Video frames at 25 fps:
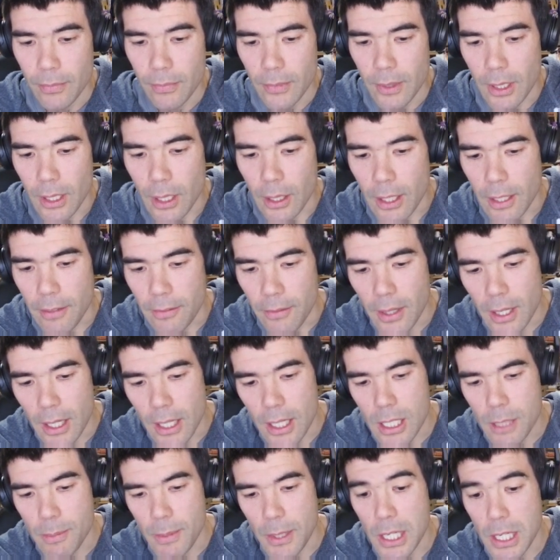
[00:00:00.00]
you know,
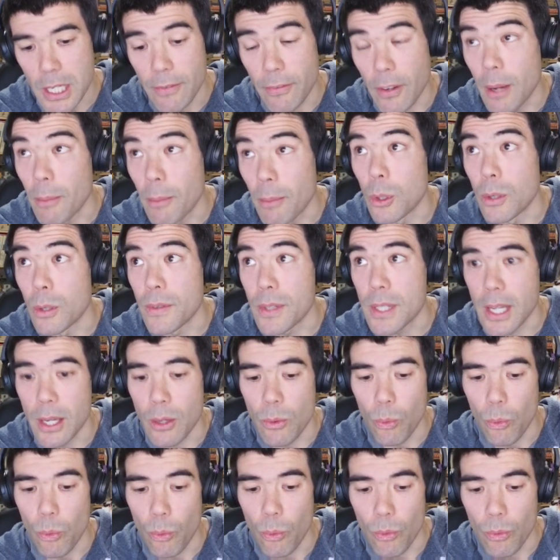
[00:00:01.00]
especially if I move Z,
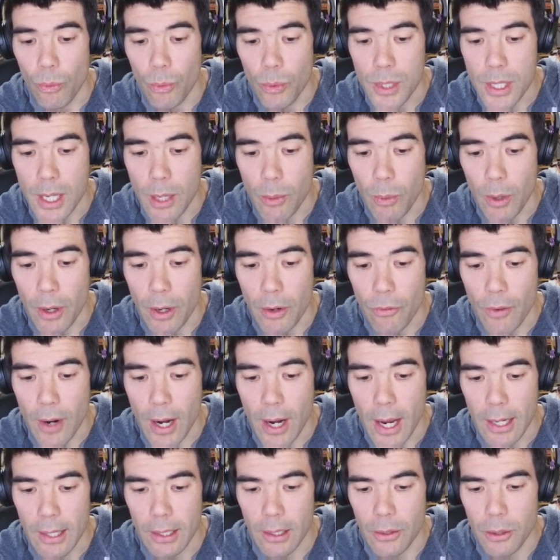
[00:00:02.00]
Z1
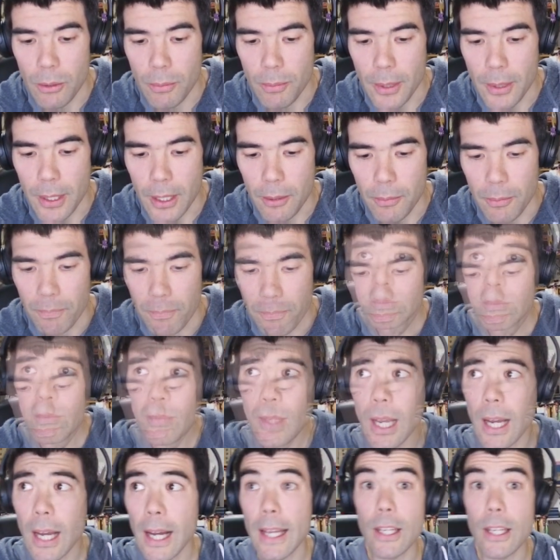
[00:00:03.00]
round a little bit,
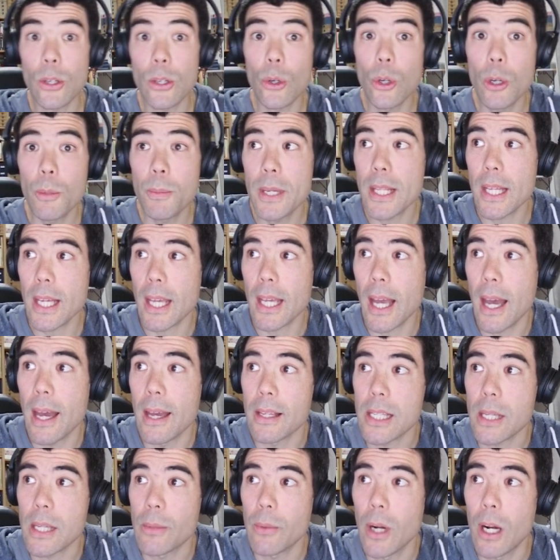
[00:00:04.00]
uh, it could be the
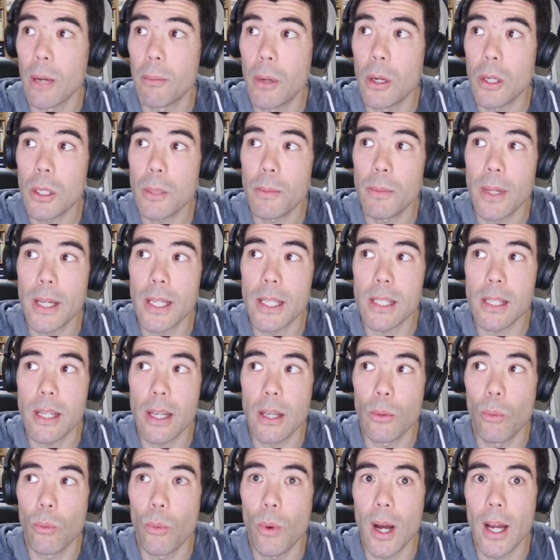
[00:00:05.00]
case that when I multiply
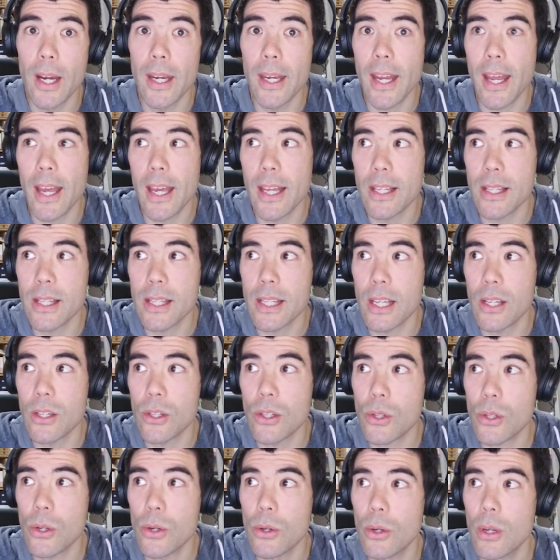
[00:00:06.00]
Z1 and
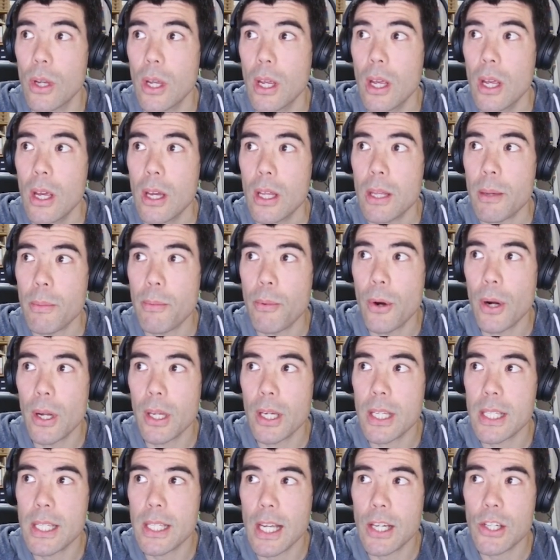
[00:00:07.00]
Z2, the
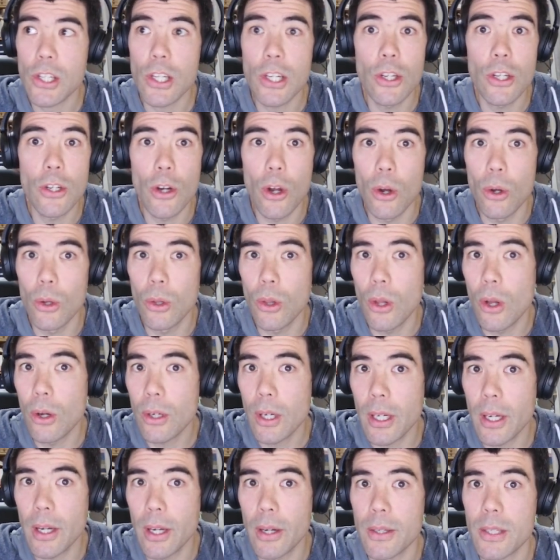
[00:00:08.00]
product is actually no
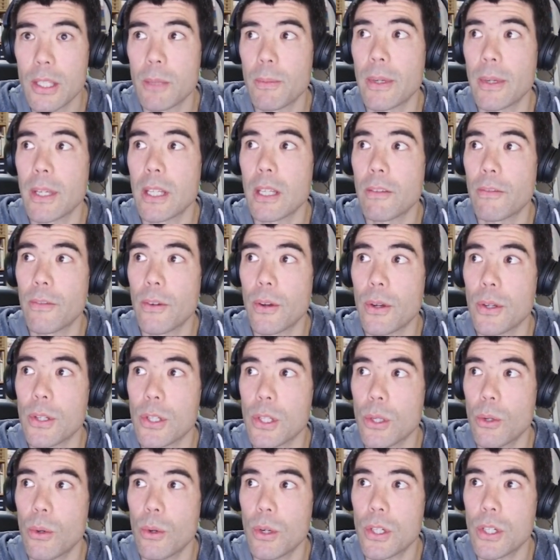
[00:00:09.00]
longer going to be in the
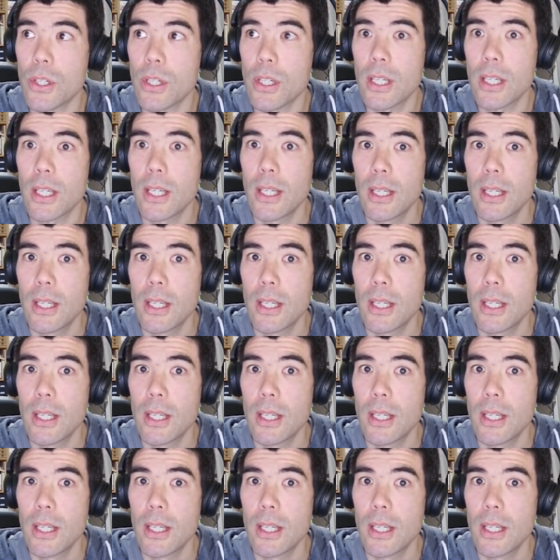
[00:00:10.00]
first quadrant.